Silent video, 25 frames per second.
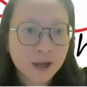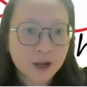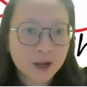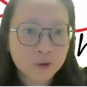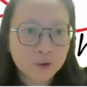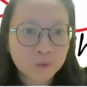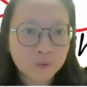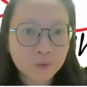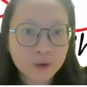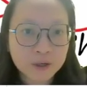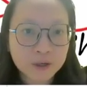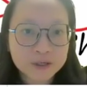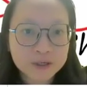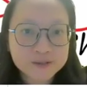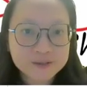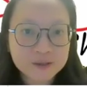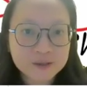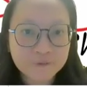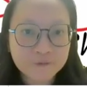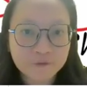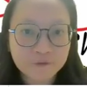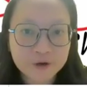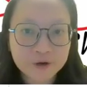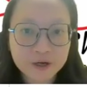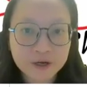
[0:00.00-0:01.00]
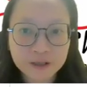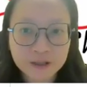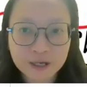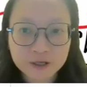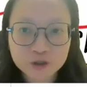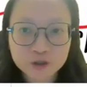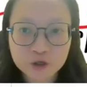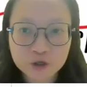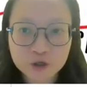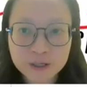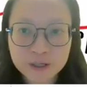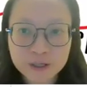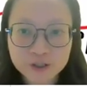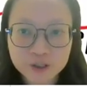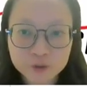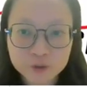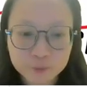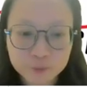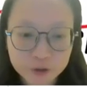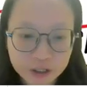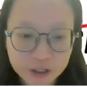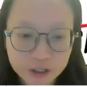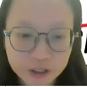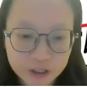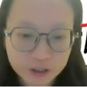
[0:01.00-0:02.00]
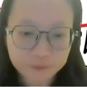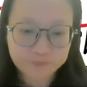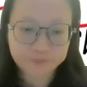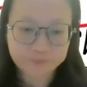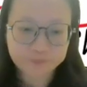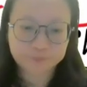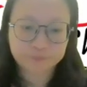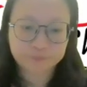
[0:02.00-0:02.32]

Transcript: And what is the free electron? I just put E.